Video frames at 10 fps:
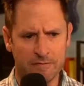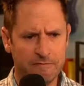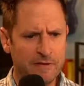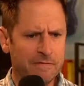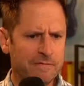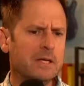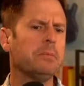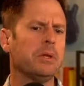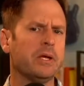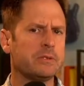50
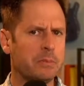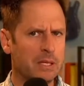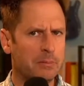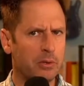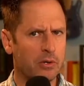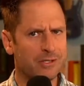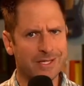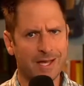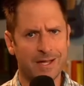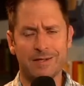plus people are
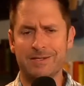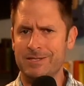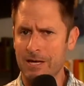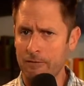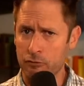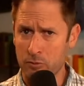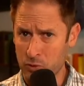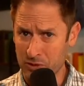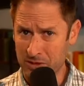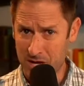dead, several
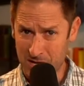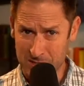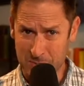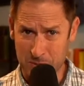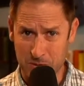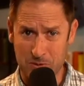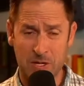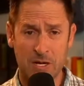more in the hospital